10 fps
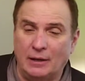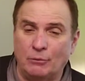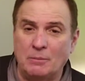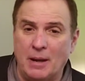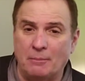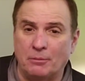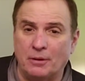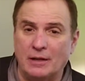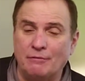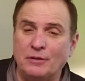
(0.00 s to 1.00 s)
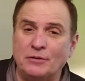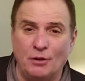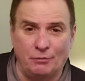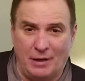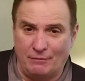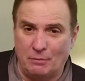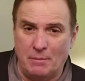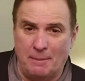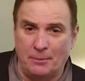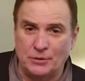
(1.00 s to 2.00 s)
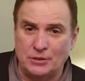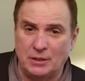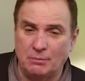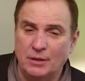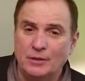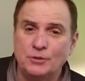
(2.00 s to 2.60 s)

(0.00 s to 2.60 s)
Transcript: And remember, if you don't have a membership,